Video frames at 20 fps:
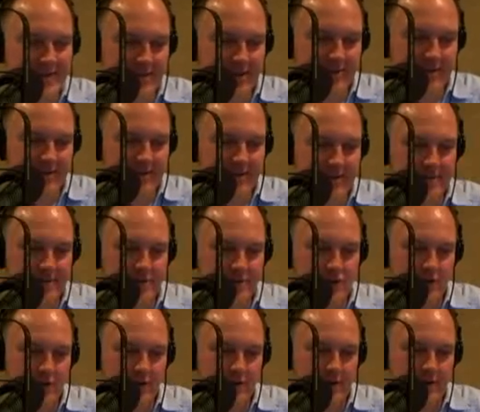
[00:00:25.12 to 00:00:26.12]
are going to be on the
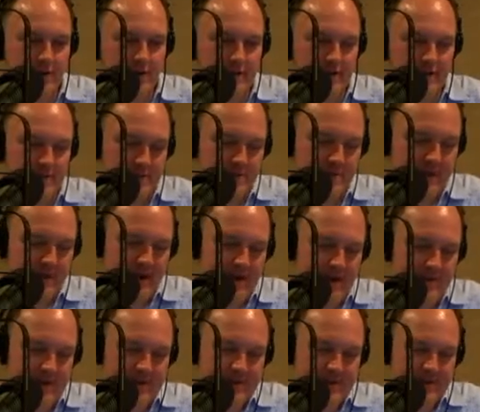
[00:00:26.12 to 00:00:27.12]
show. You can give me some
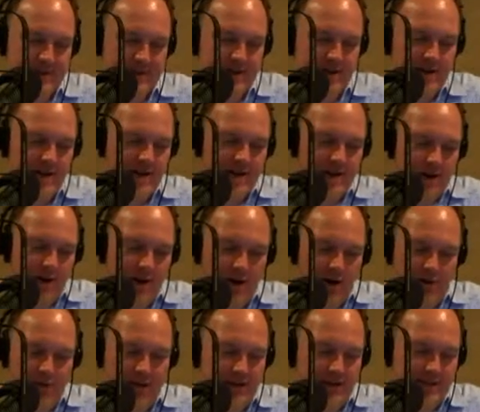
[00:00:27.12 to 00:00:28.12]
comments, all
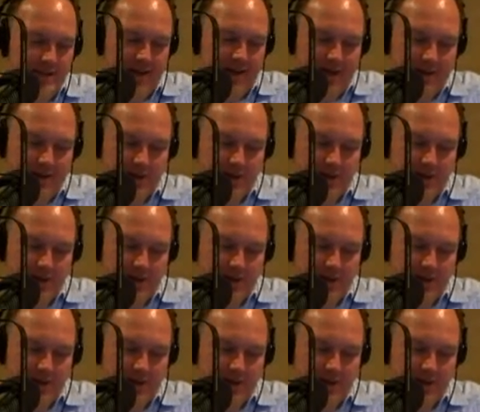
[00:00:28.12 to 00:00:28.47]
the rest of that.